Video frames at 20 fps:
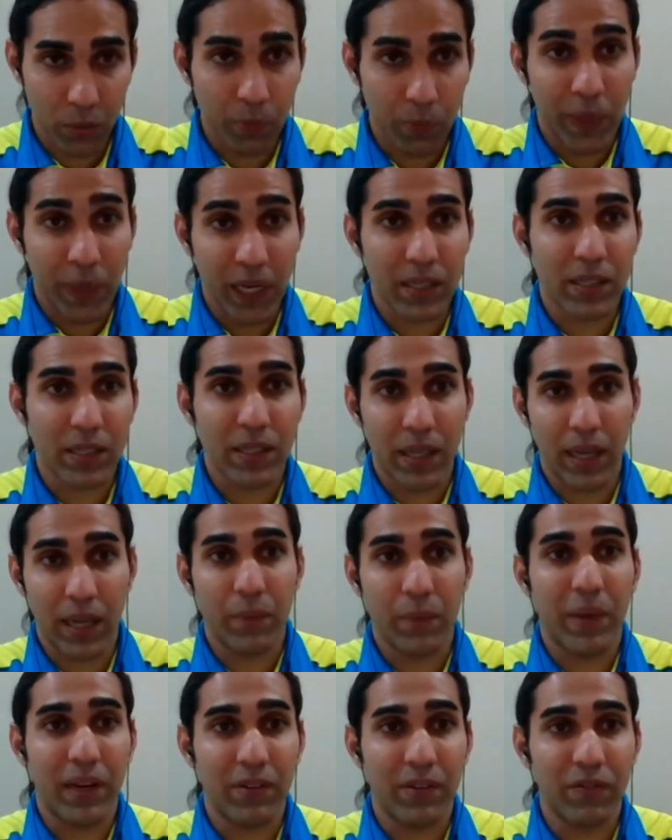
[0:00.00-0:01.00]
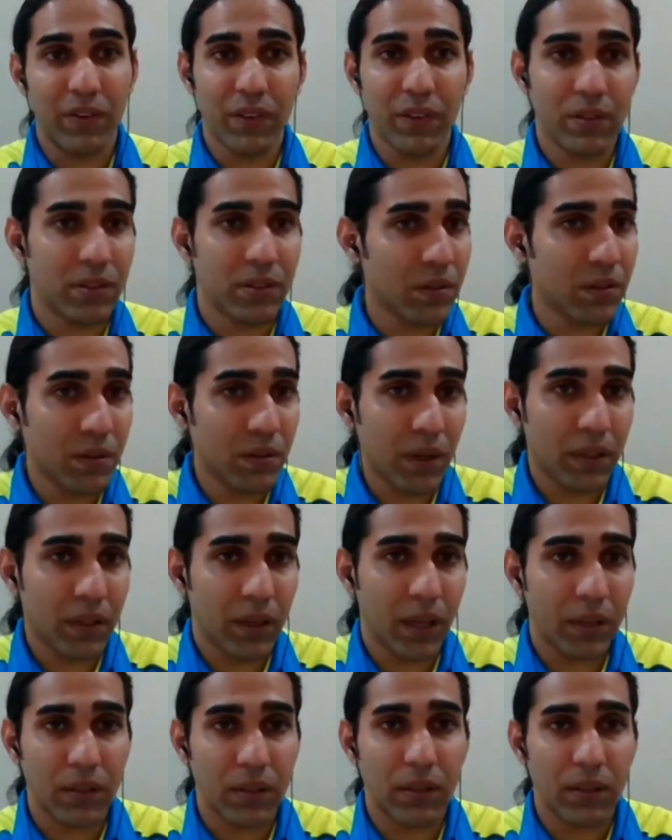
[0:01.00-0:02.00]
perks and benefits, you know,
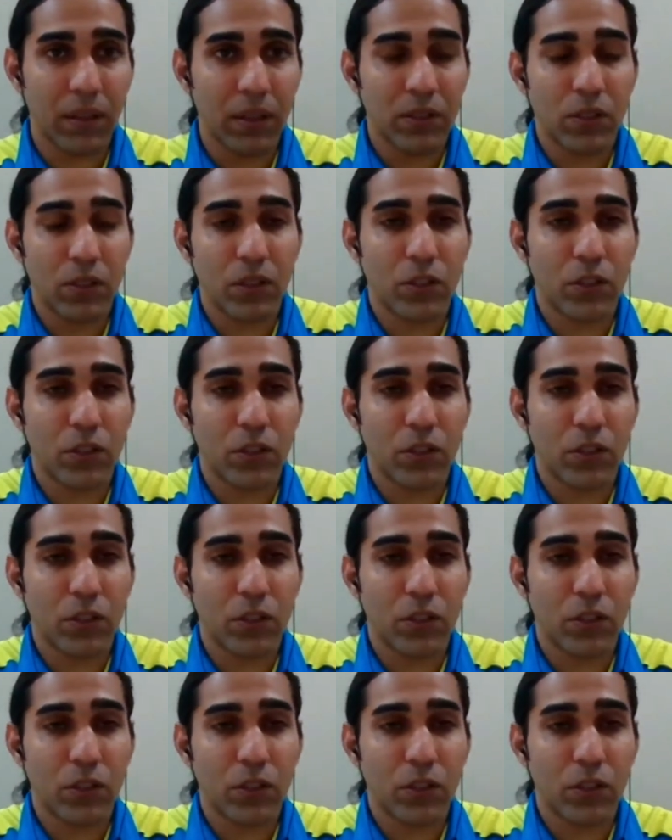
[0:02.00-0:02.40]
and, and it's,